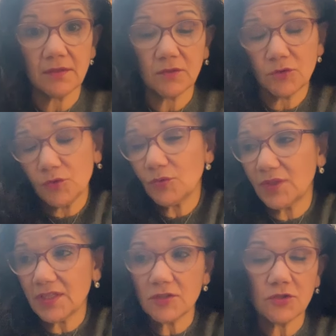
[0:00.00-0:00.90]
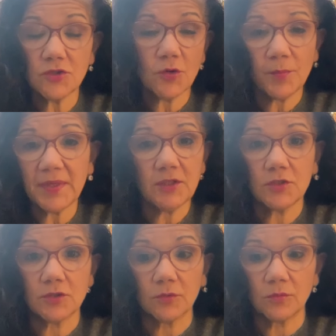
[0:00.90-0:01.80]
You do things you don't mean
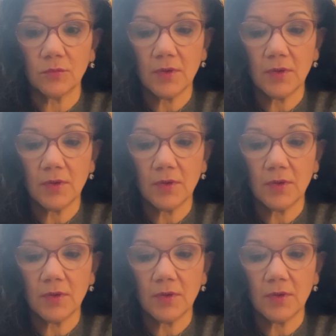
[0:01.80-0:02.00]
to.